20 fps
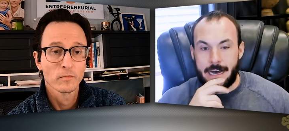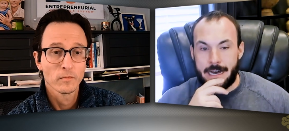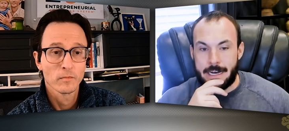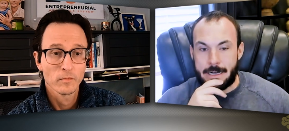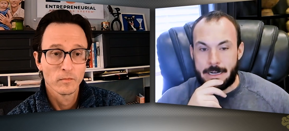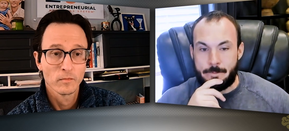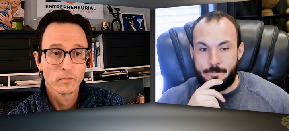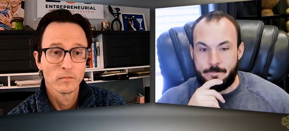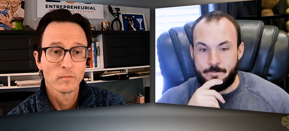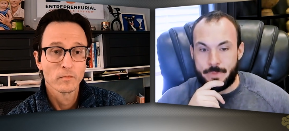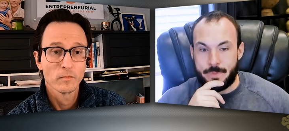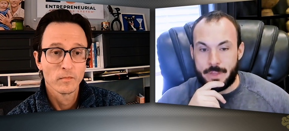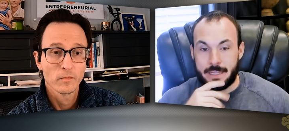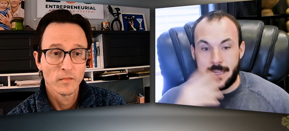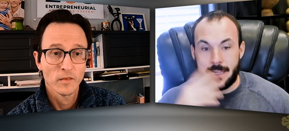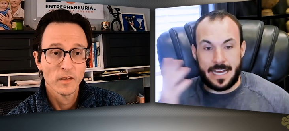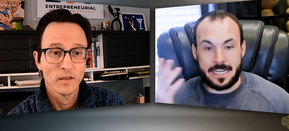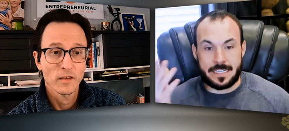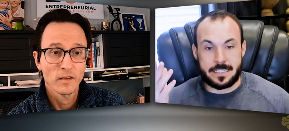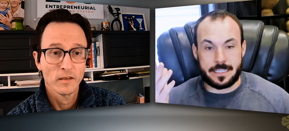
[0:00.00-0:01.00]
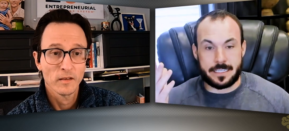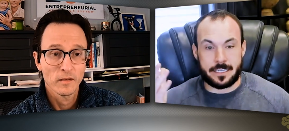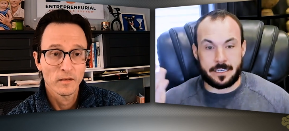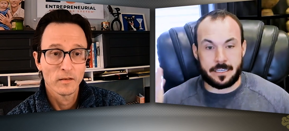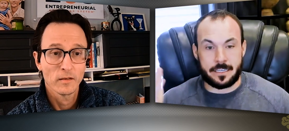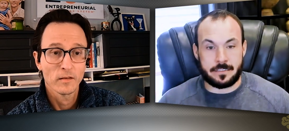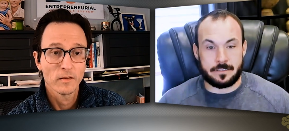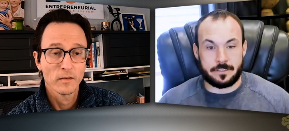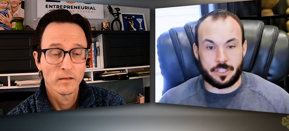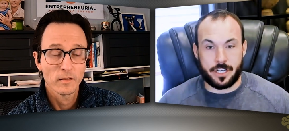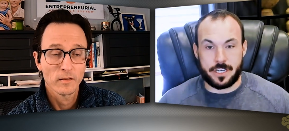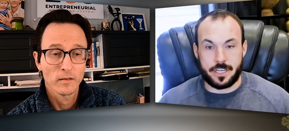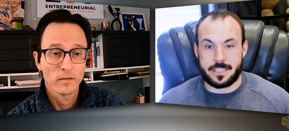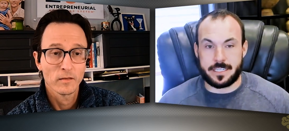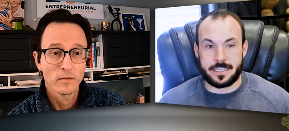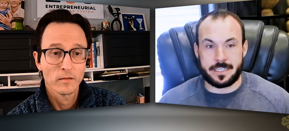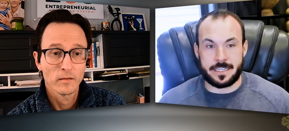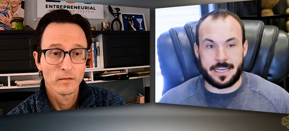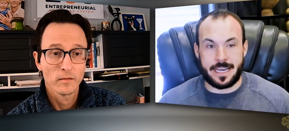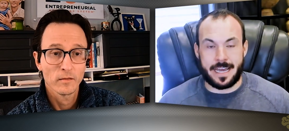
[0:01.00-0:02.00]
Speaker 1: Um, last thing,
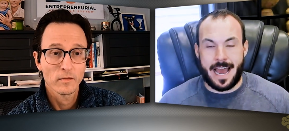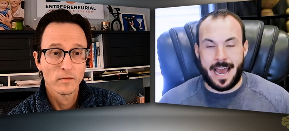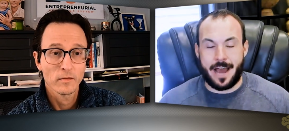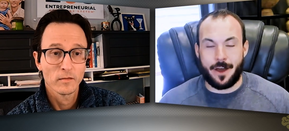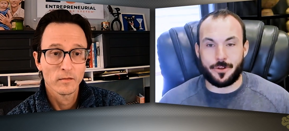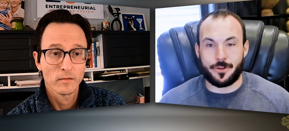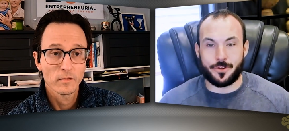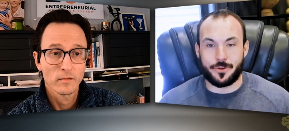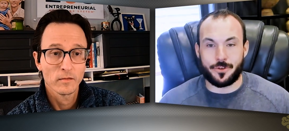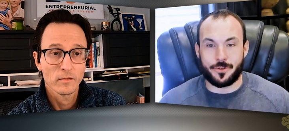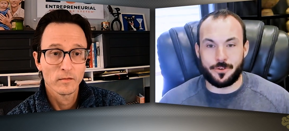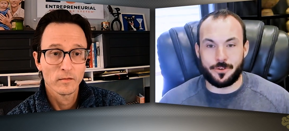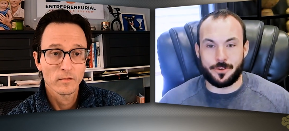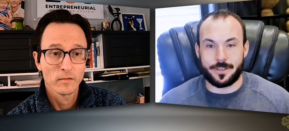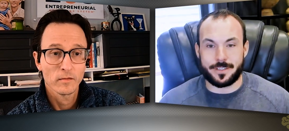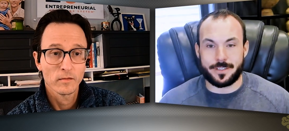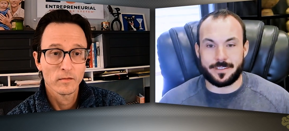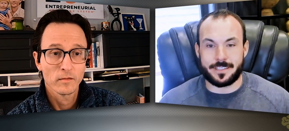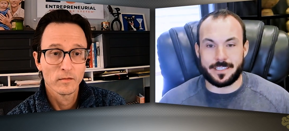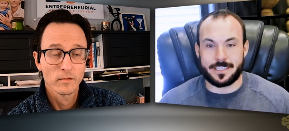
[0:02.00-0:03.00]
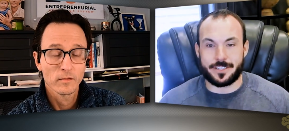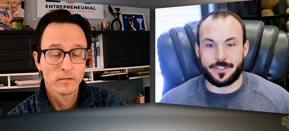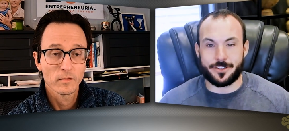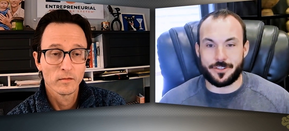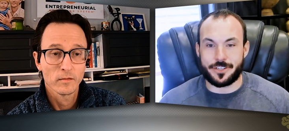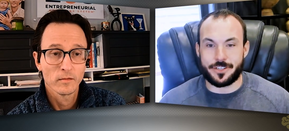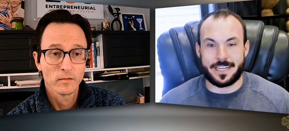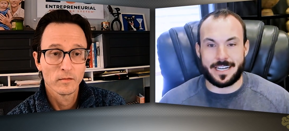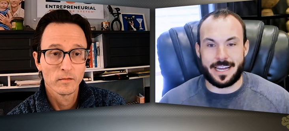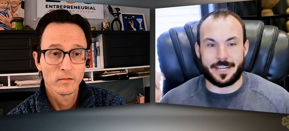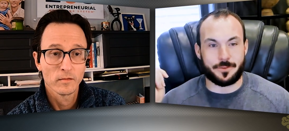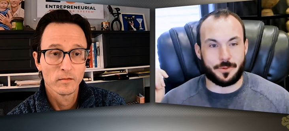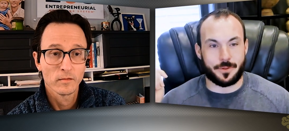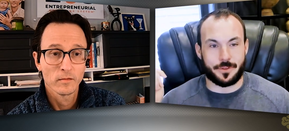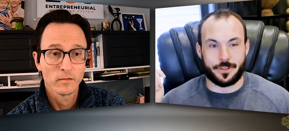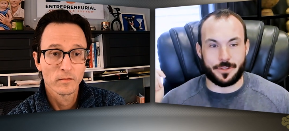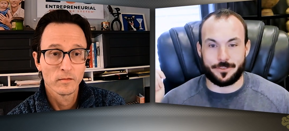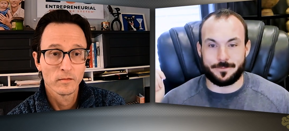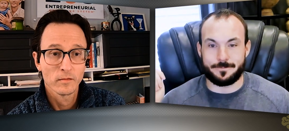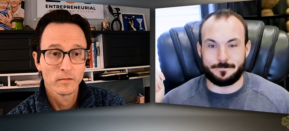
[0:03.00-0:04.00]
Justin, how do listeners connect
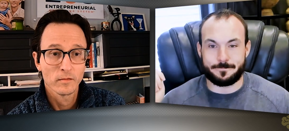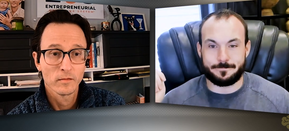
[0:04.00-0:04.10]
with you?